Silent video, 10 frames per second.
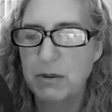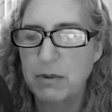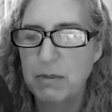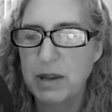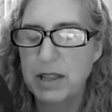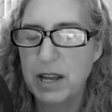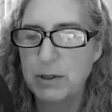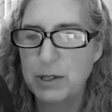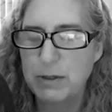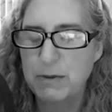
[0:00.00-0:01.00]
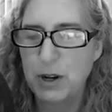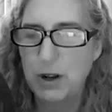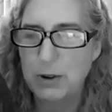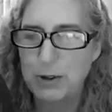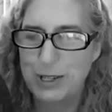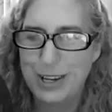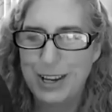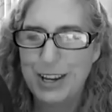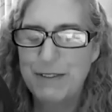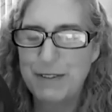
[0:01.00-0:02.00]
And we made thousands of dollars
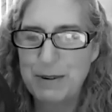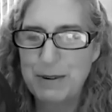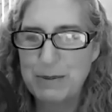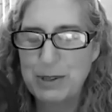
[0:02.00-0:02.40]
from